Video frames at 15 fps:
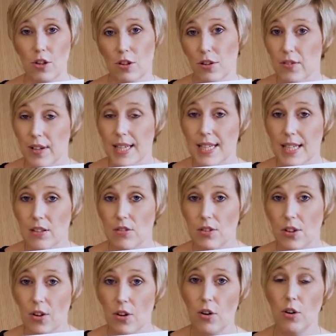or 3 children
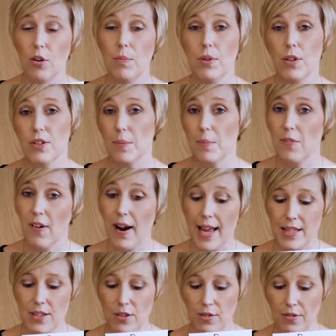at home or some
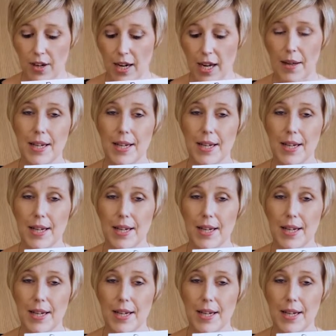friends over,